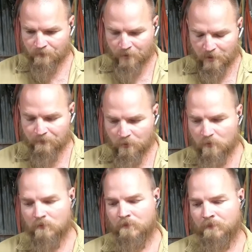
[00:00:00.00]

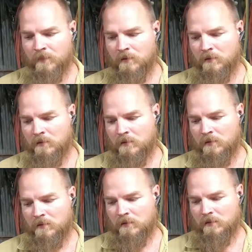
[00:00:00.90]
people
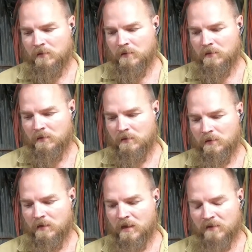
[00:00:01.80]
that
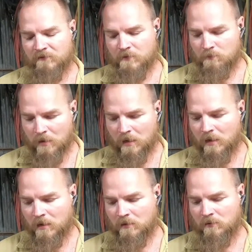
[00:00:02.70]
have to
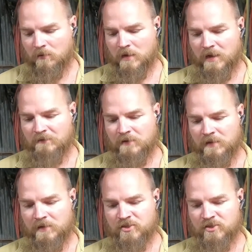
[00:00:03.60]
block or have to get